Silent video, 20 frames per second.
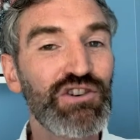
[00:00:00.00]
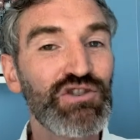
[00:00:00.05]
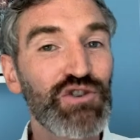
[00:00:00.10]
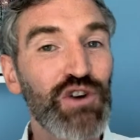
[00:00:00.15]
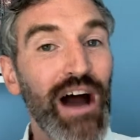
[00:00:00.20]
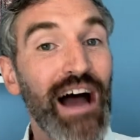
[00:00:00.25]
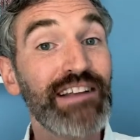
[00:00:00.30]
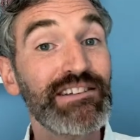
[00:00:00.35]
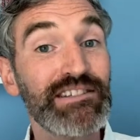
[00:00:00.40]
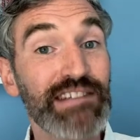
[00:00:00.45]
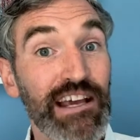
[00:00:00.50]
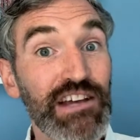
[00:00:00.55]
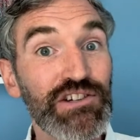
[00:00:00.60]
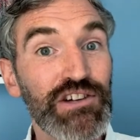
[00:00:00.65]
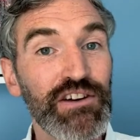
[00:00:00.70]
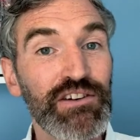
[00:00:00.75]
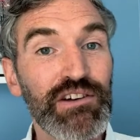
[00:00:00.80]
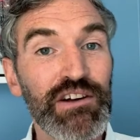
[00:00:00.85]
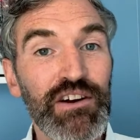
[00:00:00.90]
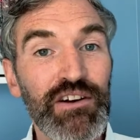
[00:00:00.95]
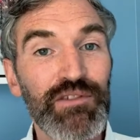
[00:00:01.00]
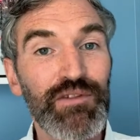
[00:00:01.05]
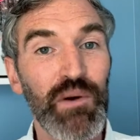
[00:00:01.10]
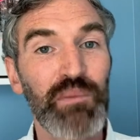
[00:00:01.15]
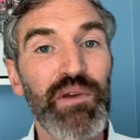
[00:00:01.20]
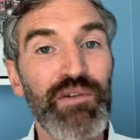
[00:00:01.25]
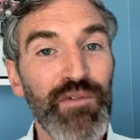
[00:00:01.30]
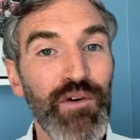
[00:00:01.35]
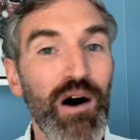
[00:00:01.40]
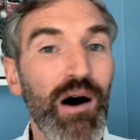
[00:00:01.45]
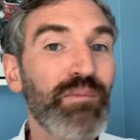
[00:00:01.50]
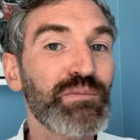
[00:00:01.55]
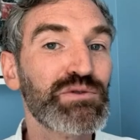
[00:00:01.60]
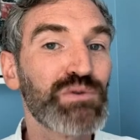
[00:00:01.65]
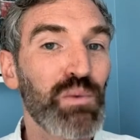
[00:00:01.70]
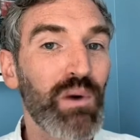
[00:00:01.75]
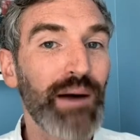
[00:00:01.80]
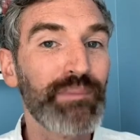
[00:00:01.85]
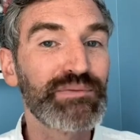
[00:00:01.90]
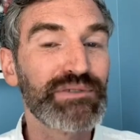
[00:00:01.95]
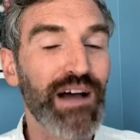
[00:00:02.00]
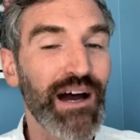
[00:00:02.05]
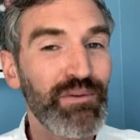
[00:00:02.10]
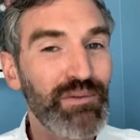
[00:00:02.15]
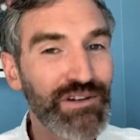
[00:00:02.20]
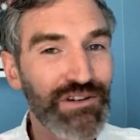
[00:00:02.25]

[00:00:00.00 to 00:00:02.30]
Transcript: transition from the firm's website.